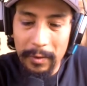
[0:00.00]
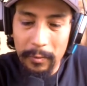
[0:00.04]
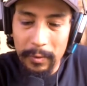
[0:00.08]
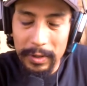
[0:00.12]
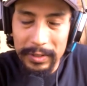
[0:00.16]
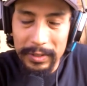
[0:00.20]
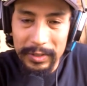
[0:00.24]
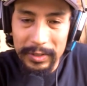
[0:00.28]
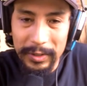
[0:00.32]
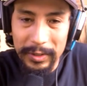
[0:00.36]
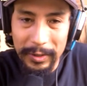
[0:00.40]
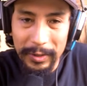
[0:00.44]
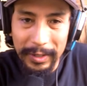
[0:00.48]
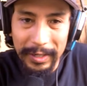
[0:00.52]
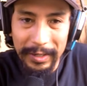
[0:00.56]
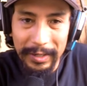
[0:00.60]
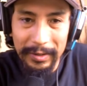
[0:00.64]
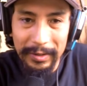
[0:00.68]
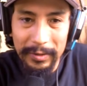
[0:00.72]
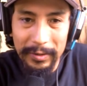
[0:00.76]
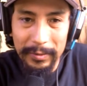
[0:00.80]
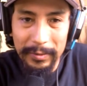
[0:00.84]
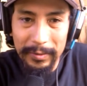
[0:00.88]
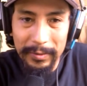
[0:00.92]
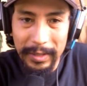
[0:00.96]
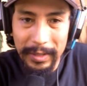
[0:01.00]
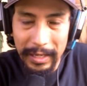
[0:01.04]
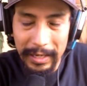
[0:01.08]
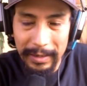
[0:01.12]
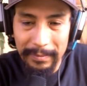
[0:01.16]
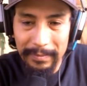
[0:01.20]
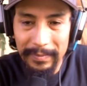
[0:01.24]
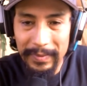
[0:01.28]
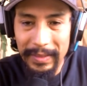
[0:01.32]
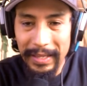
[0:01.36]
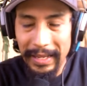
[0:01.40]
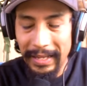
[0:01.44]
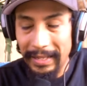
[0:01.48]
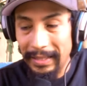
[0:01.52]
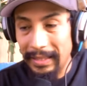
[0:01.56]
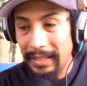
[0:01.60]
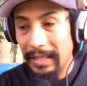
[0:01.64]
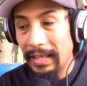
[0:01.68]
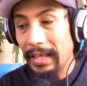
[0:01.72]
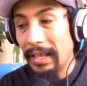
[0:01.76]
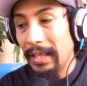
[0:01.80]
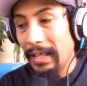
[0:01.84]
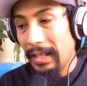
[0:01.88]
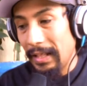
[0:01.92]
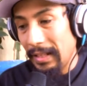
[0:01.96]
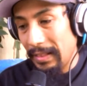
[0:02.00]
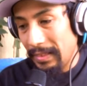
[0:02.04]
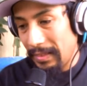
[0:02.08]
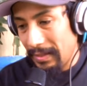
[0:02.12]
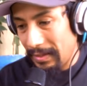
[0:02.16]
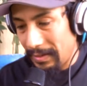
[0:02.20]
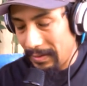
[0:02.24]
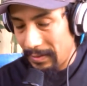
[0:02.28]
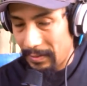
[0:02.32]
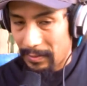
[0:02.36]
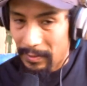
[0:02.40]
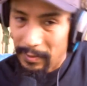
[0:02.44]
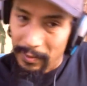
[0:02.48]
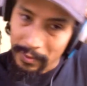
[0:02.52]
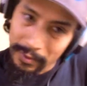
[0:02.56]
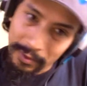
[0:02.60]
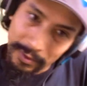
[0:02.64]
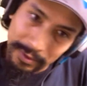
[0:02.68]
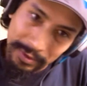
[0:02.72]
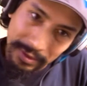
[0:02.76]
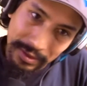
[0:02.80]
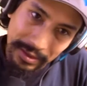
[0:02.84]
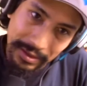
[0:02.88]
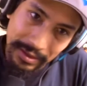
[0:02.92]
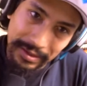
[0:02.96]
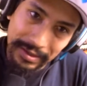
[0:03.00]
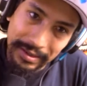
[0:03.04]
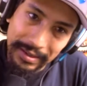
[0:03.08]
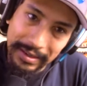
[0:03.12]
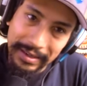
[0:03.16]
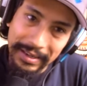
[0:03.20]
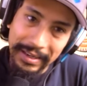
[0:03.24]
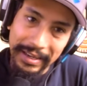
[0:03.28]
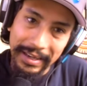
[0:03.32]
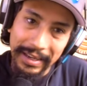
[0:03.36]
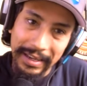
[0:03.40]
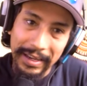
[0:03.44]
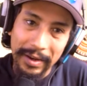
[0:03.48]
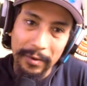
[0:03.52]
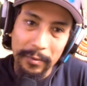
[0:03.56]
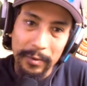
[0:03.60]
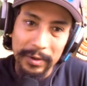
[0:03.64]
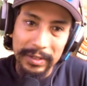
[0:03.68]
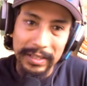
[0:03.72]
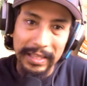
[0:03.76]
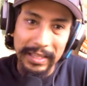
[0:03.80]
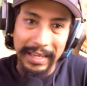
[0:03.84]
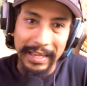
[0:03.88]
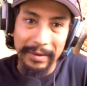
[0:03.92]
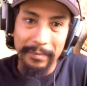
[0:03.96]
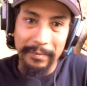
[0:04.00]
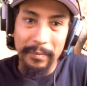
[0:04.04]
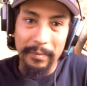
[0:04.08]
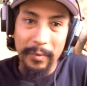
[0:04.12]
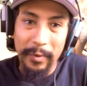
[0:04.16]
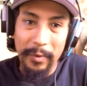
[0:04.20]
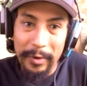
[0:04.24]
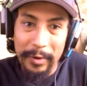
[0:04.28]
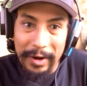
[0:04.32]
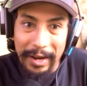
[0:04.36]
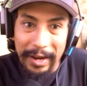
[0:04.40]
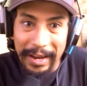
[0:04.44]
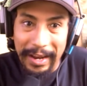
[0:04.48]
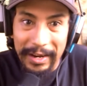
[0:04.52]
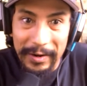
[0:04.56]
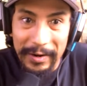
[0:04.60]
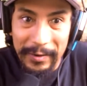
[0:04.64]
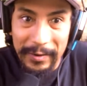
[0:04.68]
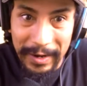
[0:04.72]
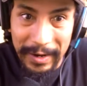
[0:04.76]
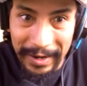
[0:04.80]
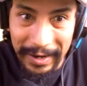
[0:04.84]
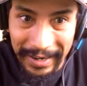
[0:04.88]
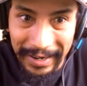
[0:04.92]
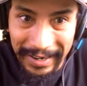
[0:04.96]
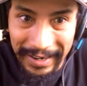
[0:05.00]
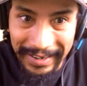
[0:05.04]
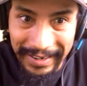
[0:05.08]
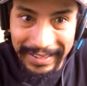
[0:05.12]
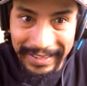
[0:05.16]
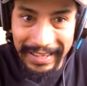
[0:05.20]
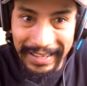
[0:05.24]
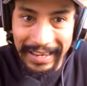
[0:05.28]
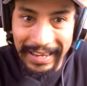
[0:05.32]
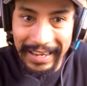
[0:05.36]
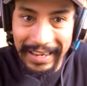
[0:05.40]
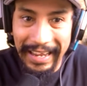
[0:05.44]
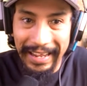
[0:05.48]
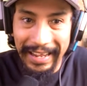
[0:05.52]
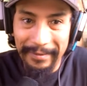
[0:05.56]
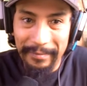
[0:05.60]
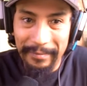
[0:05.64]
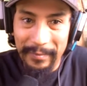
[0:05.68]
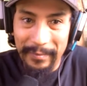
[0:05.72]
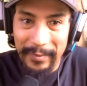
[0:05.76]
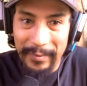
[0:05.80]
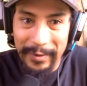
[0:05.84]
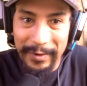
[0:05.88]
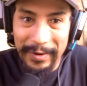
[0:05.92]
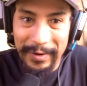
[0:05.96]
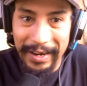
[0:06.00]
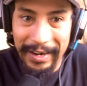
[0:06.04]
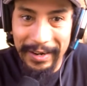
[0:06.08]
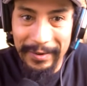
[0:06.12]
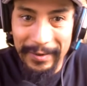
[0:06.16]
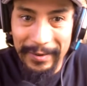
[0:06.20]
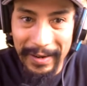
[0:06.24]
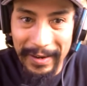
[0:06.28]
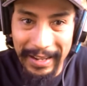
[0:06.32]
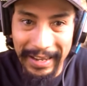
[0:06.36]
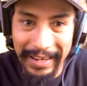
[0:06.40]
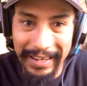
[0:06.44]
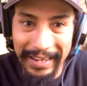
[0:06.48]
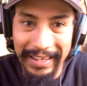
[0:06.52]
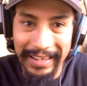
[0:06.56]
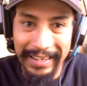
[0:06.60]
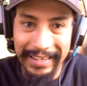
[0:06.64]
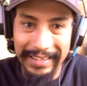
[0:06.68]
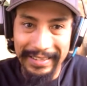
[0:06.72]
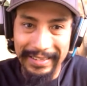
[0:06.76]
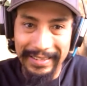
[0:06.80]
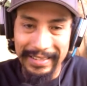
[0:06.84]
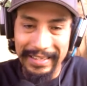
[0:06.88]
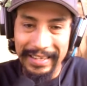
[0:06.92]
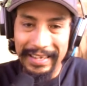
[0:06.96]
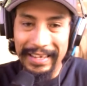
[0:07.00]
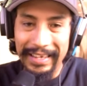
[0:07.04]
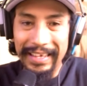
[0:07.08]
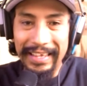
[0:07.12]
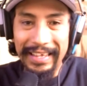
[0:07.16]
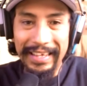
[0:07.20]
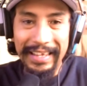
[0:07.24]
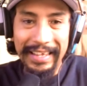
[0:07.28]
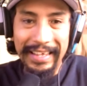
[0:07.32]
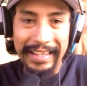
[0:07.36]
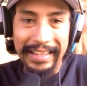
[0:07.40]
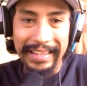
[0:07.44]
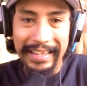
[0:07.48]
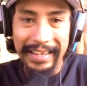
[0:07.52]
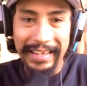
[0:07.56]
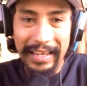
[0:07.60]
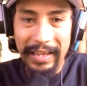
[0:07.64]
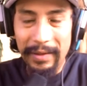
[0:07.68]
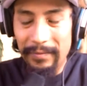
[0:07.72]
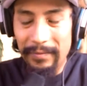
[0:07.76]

was talking to them that the northern, it was like more angry. They get more angry, like it's like if